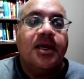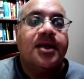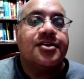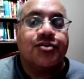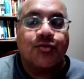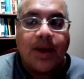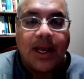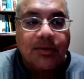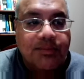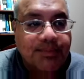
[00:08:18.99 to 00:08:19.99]

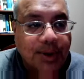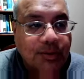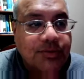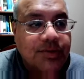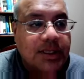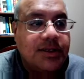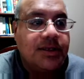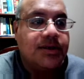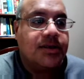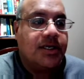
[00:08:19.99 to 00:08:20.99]
surround both
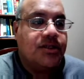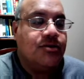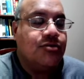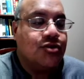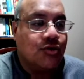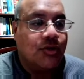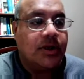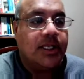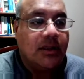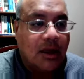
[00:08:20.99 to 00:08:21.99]
DSI2 short
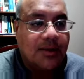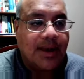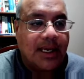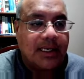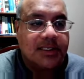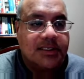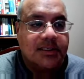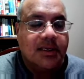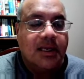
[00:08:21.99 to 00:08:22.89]
and long packets.